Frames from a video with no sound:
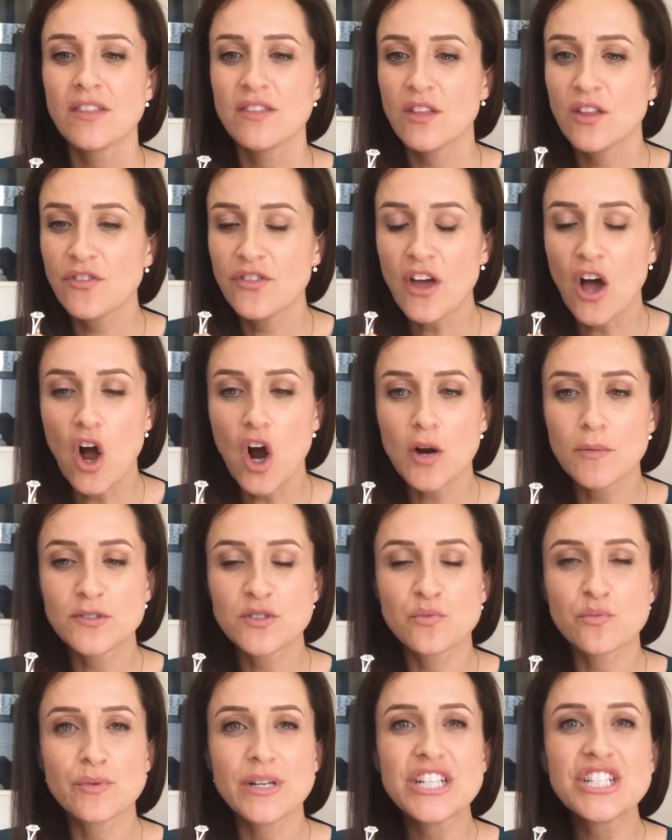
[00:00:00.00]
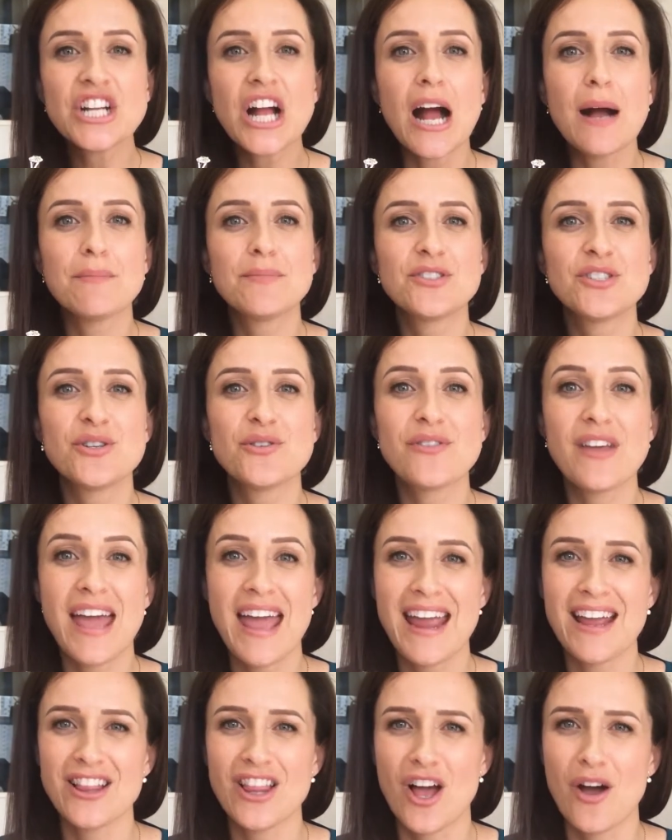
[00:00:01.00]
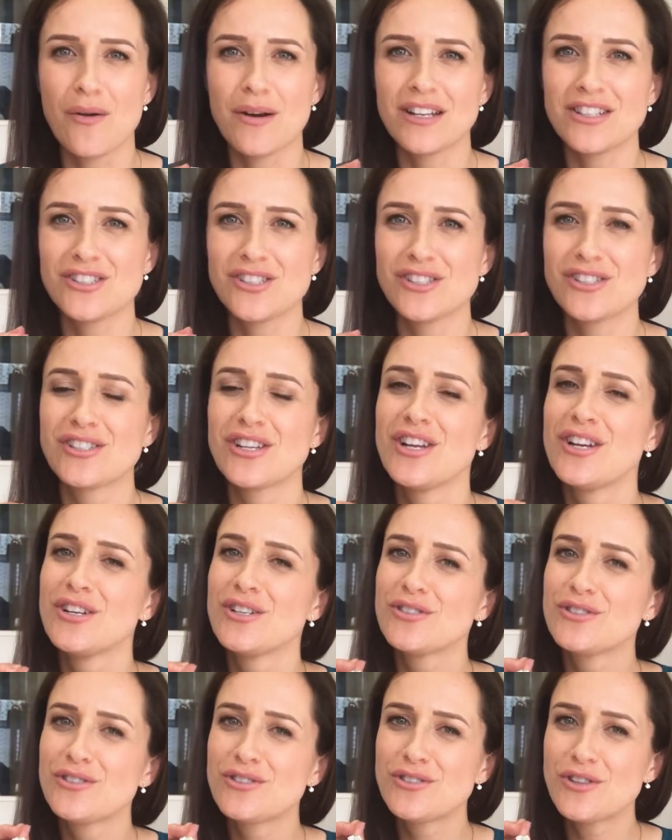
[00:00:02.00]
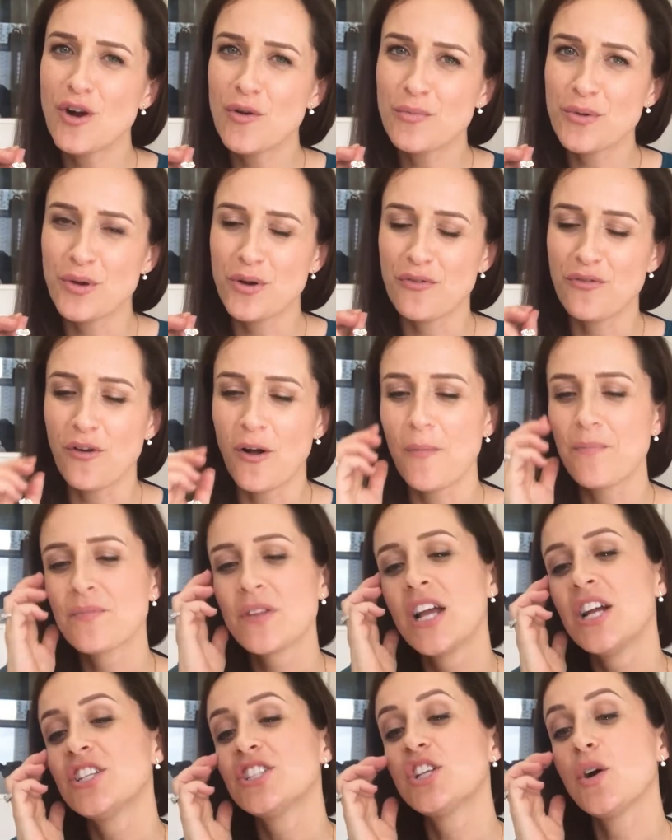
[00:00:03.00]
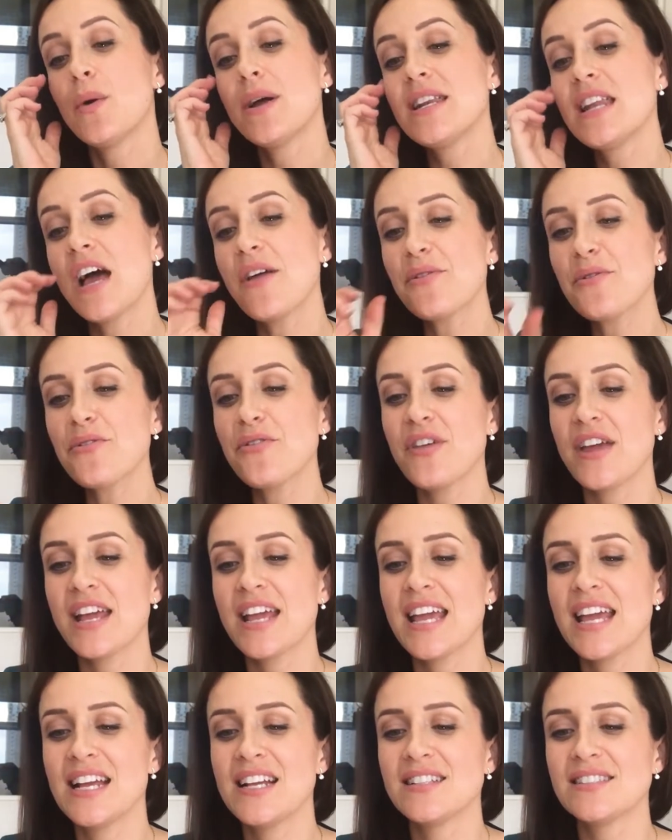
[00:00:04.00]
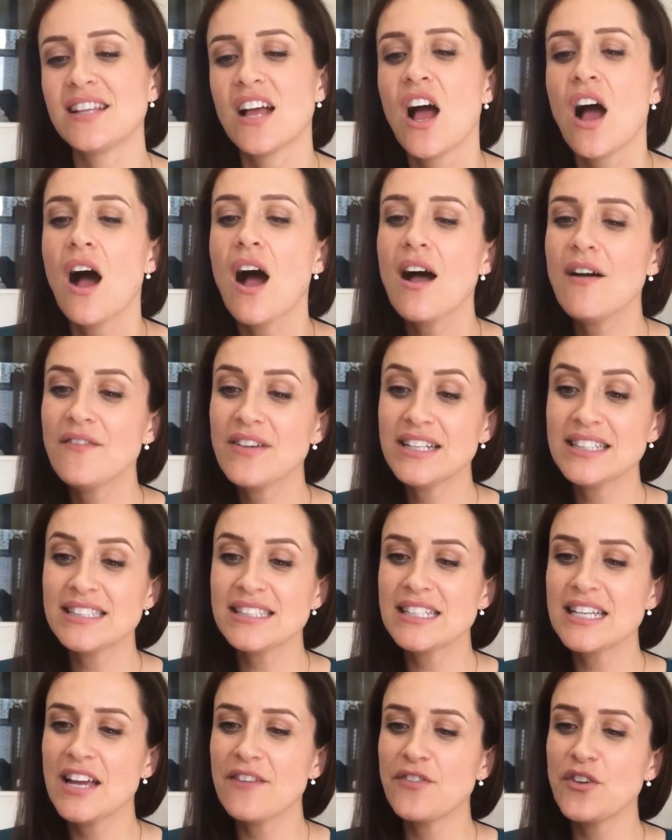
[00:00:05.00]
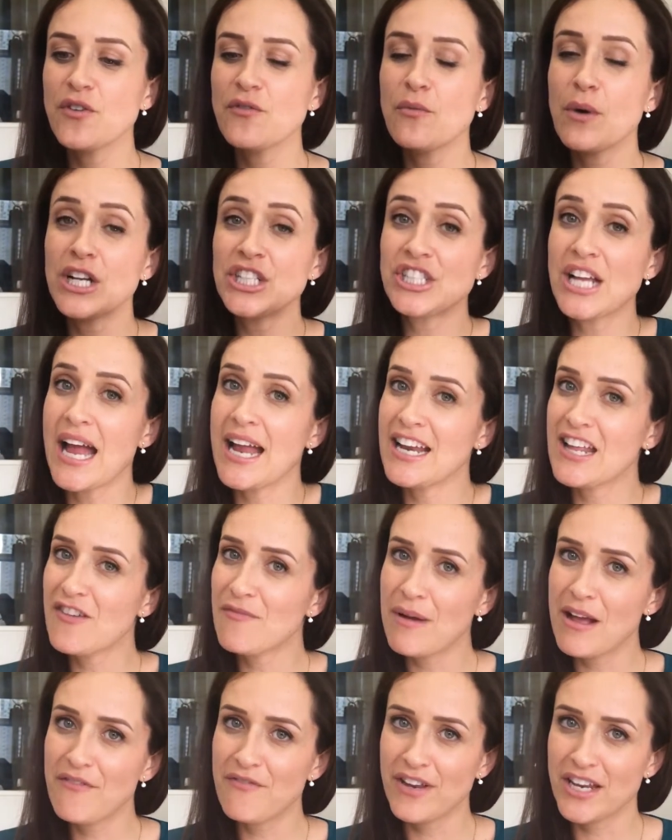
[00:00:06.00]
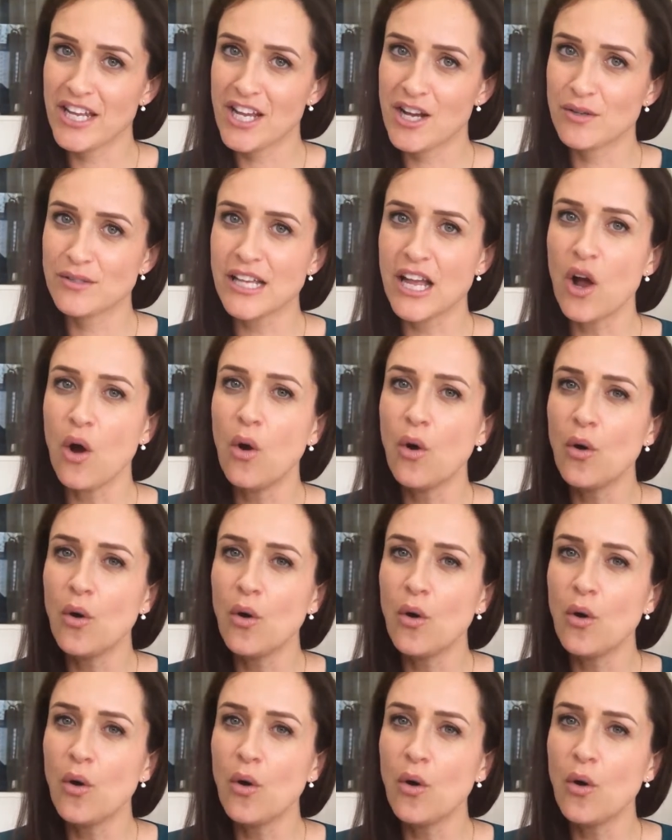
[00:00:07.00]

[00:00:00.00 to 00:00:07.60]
the arms reach up to the halo, and it's just so beautiful. So another thing is, obviously, if you've watched any of my videos, I